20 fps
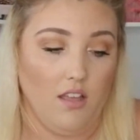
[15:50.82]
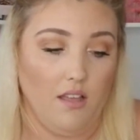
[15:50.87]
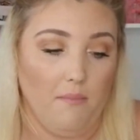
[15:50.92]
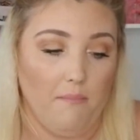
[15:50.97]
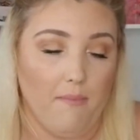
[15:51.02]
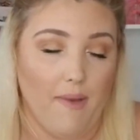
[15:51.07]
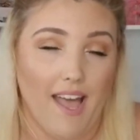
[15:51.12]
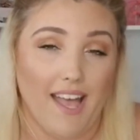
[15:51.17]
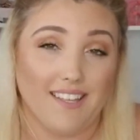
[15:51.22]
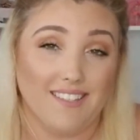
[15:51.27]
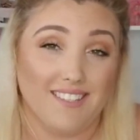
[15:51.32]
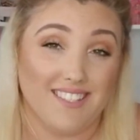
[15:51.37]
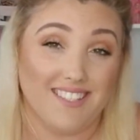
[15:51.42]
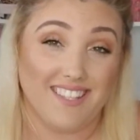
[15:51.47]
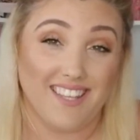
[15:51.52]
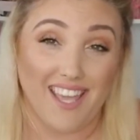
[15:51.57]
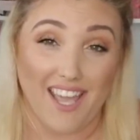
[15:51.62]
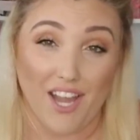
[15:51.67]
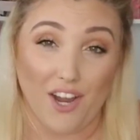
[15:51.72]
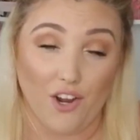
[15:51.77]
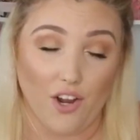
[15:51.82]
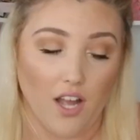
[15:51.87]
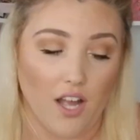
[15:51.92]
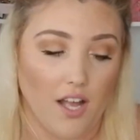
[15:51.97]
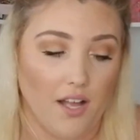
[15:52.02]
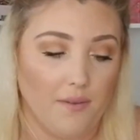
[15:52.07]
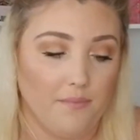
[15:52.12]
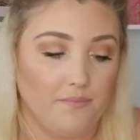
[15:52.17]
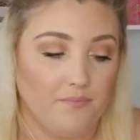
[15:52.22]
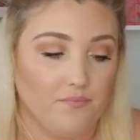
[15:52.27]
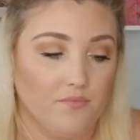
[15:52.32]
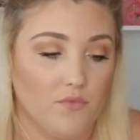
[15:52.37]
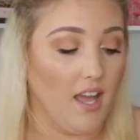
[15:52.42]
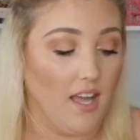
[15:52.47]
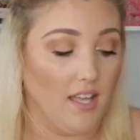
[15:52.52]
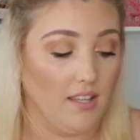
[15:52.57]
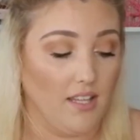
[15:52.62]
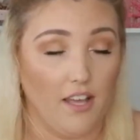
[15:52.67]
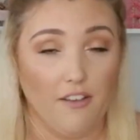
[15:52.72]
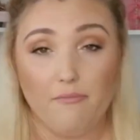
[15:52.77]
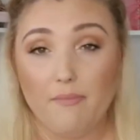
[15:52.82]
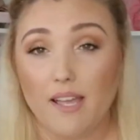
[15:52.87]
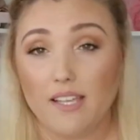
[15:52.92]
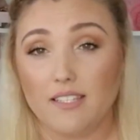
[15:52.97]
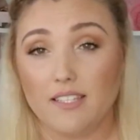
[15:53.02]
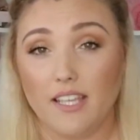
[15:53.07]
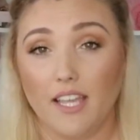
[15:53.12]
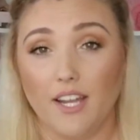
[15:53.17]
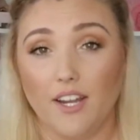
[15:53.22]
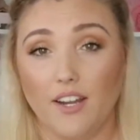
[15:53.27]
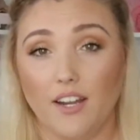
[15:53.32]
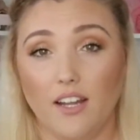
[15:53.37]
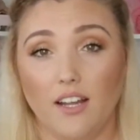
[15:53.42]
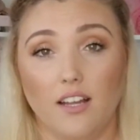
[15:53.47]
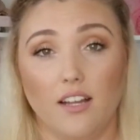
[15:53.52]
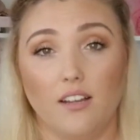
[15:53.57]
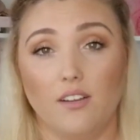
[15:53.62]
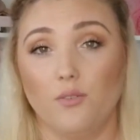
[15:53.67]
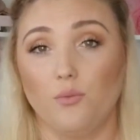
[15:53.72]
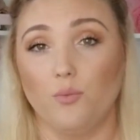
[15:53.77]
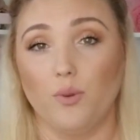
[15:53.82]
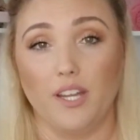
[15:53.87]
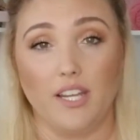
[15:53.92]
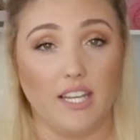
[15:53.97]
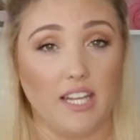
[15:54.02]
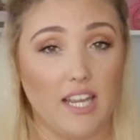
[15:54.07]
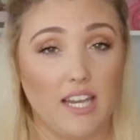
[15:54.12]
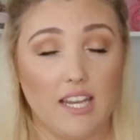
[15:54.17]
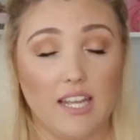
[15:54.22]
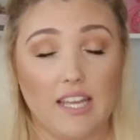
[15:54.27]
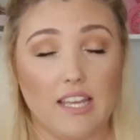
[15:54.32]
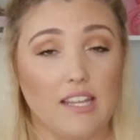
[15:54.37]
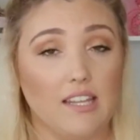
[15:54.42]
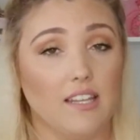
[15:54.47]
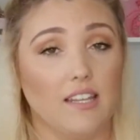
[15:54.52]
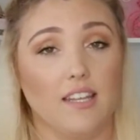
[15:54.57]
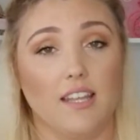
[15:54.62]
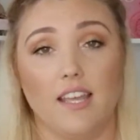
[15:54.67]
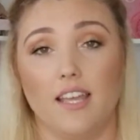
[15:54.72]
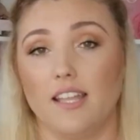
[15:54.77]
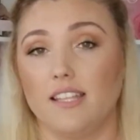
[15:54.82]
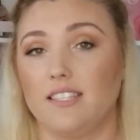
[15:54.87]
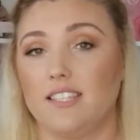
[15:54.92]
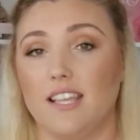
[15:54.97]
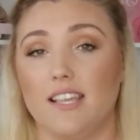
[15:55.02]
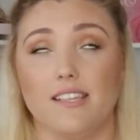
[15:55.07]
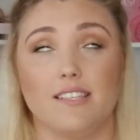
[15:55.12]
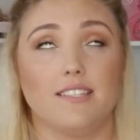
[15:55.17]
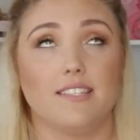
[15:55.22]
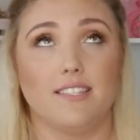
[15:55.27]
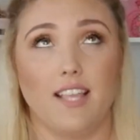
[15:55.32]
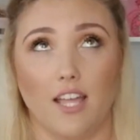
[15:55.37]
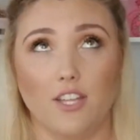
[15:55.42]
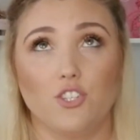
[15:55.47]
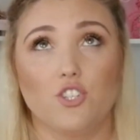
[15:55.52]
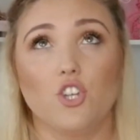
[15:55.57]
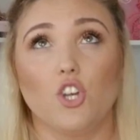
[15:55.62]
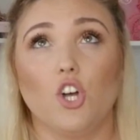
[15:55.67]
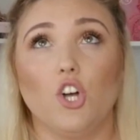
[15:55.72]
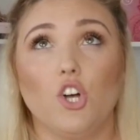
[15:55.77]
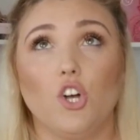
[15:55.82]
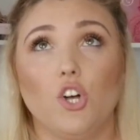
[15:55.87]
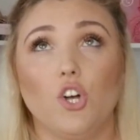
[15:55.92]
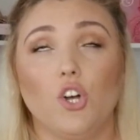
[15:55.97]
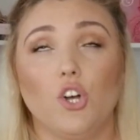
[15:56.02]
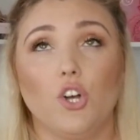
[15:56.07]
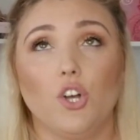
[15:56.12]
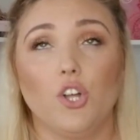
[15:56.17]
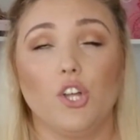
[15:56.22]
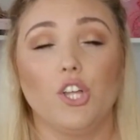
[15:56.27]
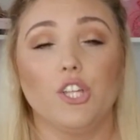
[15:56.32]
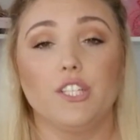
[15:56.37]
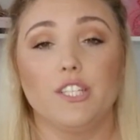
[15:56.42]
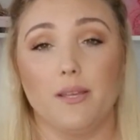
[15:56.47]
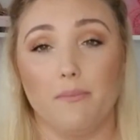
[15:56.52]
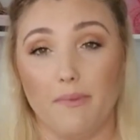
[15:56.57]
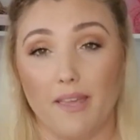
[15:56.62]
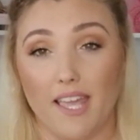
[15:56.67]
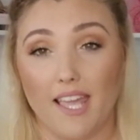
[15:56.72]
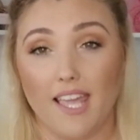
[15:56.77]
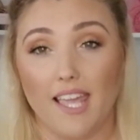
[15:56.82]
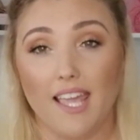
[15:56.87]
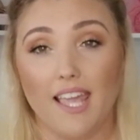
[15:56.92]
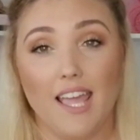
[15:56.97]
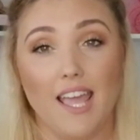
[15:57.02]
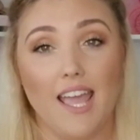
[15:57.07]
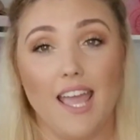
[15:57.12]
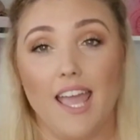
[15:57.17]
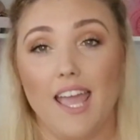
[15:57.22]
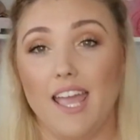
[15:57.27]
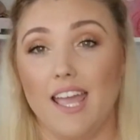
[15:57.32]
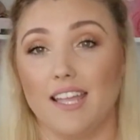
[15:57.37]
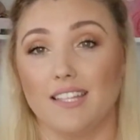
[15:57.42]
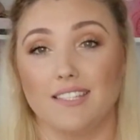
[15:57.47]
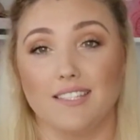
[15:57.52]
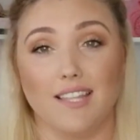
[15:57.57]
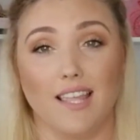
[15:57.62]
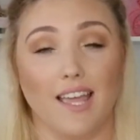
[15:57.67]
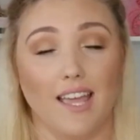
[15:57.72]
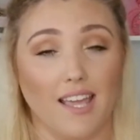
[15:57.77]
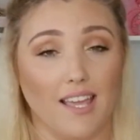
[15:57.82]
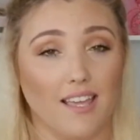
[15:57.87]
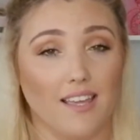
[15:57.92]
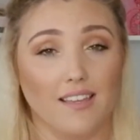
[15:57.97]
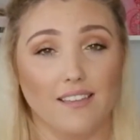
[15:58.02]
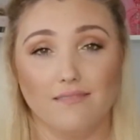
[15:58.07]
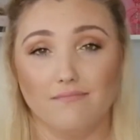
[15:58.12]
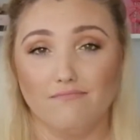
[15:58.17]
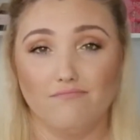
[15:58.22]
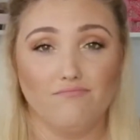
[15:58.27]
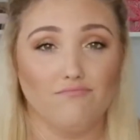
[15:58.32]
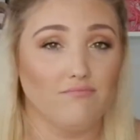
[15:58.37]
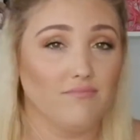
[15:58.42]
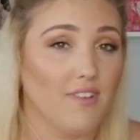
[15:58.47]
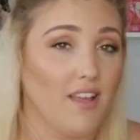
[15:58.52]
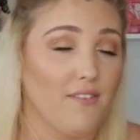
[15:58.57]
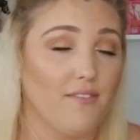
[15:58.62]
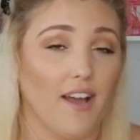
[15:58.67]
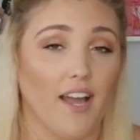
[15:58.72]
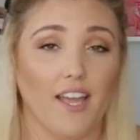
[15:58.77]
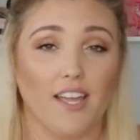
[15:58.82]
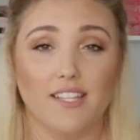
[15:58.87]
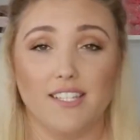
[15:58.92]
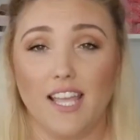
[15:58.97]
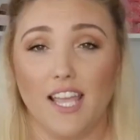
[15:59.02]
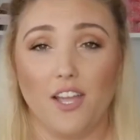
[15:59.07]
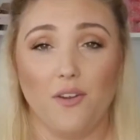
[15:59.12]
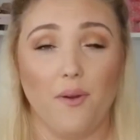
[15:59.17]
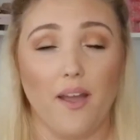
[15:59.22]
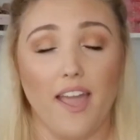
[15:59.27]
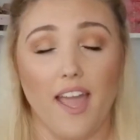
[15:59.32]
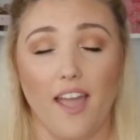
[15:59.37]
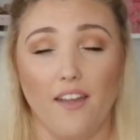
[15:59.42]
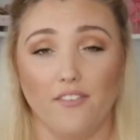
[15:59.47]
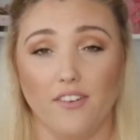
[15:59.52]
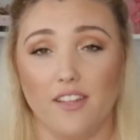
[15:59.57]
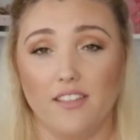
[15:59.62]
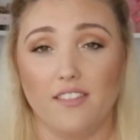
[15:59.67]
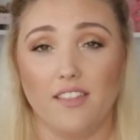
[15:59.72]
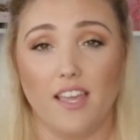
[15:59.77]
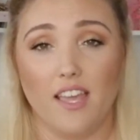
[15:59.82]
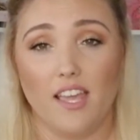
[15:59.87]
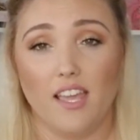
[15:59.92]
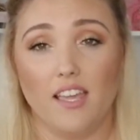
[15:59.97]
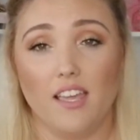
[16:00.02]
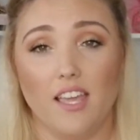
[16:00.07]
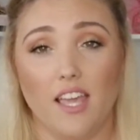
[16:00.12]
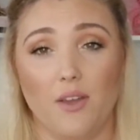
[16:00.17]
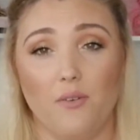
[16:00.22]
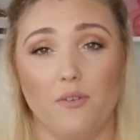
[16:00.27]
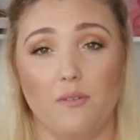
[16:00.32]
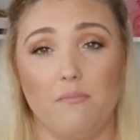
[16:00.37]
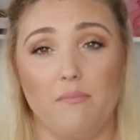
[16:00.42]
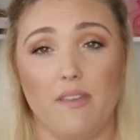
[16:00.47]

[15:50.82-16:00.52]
mascara. I love mascara. We need it. It's essential to me. It's like, if I could take away everything, it would